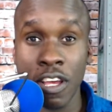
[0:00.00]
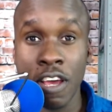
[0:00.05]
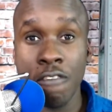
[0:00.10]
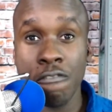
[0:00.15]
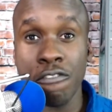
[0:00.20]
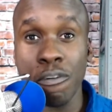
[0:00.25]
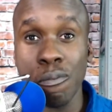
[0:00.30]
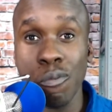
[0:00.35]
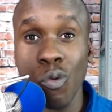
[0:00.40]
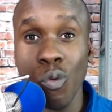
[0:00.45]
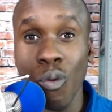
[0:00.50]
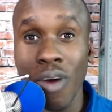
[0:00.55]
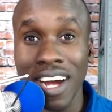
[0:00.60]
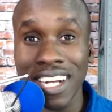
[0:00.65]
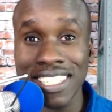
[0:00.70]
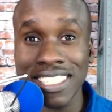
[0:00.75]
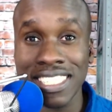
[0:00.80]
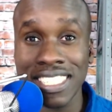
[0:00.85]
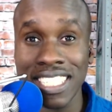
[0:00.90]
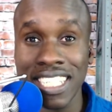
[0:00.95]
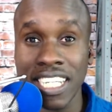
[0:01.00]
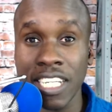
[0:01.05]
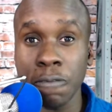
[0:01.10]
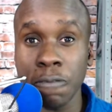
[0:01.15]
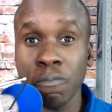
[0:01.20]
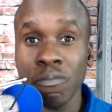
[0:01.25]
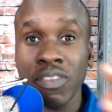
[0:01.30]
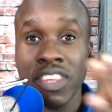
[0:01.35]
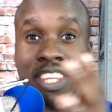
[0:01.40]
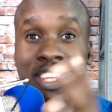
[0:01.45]
from one scene
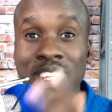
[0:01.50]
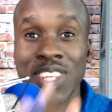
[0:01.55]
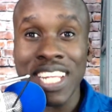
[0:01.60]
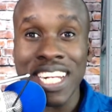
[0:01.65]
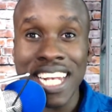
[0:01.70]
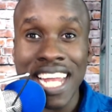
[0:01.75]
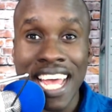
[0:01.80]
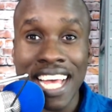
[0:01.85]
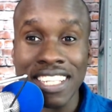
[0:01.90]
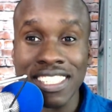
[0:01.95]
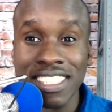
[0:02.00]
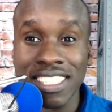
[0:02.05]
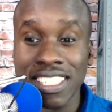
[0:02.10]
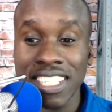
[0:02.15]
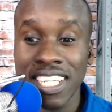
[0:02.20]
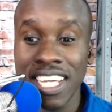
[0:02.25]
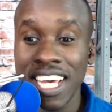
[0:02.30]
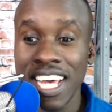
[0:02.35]
to the next.